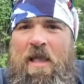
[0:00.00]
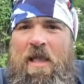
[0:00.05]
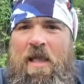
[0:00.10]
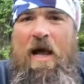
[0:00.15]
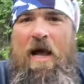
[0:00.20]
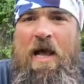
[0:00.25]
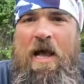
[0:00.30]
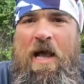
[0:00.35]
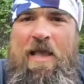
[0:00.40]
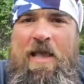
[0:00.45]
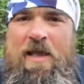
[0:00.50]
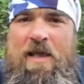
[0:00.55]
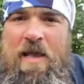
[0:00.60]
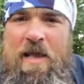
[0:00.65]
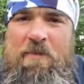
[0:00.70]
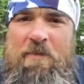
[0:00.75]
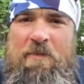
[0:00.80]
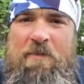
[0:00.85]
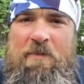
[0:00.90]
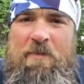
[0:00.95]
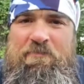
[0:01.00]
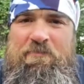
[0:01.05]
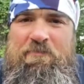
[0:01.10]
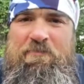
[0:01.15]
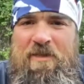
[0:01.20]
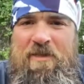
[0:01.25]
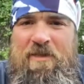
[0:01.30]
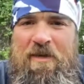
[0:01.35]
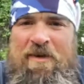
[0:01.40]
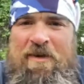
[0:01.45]
I purchased a
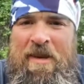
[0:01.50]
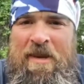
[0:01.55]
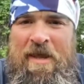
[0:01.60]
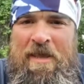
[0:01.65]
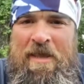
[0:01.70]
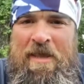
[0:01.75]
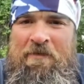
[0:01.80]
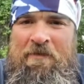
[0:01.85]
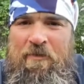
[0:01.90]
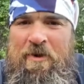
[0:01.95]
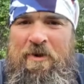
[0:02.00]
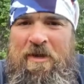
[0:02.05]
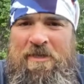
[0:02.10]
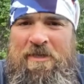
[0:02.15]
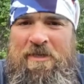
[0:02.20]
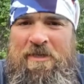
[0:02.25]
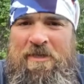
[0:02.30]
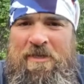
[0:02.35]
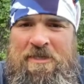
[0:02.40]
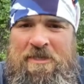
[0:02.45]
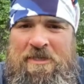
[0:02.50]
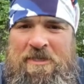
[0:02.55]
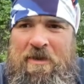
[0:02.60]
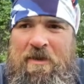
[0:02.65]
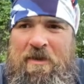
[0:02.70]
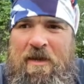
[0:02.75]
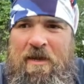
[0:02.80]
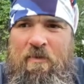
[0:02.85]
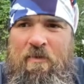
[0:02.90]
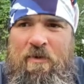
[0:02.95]
knife when I started.
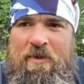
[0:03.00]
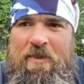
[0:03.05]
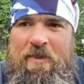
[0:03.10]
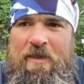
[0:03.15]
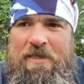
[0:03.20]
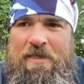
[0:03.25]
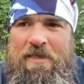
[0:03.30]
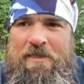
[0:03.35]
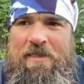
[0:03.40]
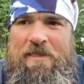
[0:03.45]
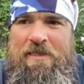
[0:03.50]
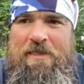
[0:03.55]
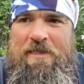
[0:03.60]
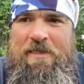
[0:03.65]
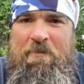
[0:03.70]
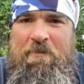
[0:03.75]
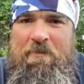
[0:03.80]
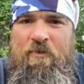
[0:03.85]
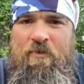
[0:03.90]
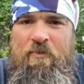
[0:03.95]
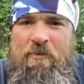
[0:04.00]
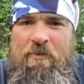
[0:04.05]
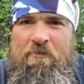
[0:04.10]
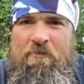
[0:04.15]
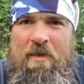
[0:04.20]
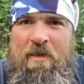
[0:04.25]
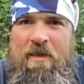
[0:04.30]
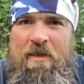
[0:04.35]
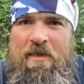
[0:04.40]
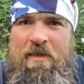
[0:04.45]
One of the guys that paddled with
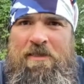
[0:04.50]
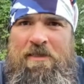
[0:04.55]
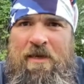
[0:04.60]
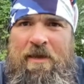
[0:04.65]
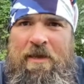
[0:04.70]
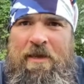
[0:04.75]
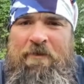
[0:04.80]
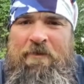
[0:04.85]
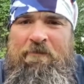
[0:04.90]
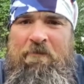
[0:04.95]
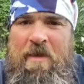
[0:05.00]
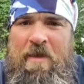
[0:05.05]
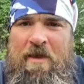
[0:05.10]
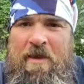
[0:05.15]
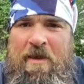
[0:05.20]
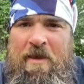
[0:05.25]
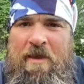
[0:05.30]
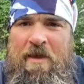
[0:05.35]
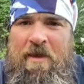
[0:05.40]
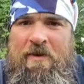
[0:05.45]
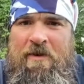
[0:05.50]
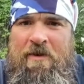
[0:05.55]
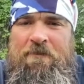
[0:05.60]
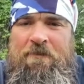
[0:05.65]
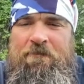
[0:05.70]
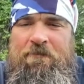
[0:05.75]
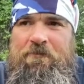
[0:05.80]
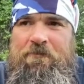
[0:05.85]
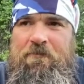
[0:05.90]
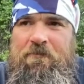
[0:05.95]
me is a knife maker,
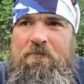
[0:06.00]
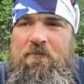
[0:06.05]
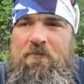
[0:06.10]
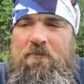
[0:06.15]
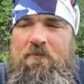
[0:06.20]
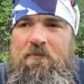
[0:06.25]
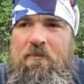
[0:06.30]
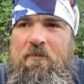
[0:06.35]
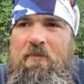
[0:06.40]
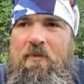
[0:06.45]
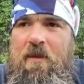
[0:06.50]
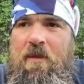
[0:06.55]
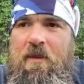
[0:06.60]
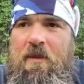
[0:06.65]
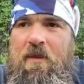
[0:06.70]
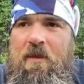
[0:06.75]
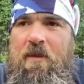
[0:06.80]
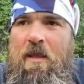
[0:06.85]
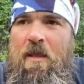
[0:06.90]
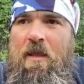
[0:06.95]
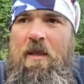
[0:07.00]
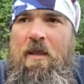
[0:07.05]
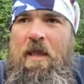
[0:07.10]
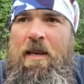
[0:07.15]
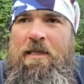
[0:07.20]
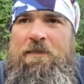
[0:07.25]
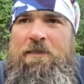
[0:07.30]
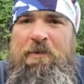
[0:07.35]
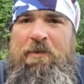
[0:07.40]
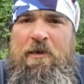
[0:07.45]
and
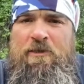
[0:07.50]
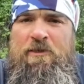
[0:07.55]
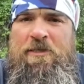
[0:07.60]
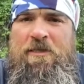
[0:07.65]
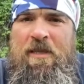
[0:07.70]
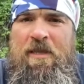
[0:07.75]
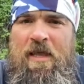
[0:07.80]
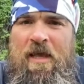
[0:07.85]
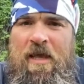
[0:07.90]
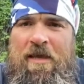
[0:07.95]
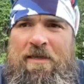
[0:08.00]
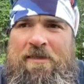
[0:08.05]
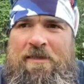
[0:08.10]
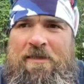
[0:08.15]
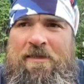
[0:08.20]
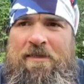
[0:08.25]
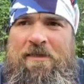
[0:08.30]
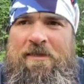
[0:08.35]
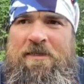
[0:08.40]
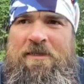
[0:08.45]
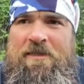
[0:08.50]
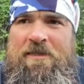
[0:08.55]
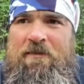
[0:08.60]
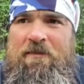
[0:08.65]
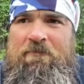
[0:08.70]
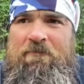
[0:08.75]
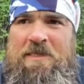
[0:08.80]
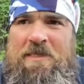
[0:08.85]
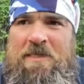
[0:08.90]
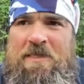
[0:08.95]
it's personalized. It's got
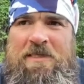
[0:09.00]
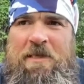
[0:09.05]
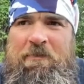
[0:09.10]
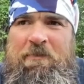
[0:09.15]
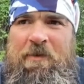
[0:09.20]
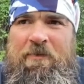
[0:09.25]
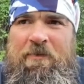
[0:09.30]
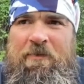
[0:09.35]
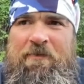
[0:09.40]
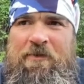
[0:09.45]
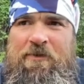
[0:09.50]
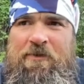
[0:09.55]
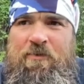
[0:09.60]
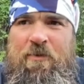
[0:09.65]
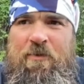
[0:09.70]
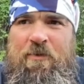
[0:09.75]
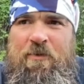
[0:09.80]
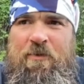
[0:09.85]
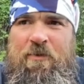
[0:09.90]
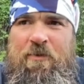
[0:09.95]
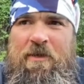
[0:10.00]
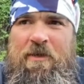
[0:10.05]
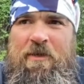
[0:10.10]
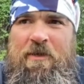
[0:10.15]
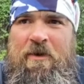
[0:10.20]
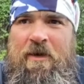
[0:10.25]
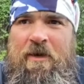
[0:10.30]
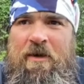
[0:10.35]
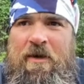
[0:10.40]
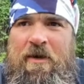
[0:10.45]
Mississippi River
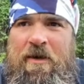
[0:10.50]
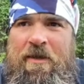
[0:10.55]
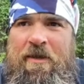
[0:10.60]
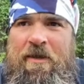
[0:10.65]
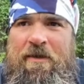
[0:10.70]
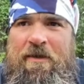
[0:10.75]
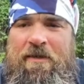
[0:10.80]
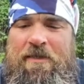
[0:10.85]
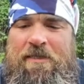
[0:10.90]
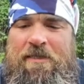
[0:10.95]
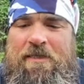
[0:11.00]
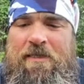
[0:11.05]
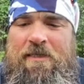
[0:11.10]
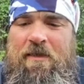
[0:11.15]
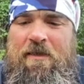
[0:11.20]
2021 on it, and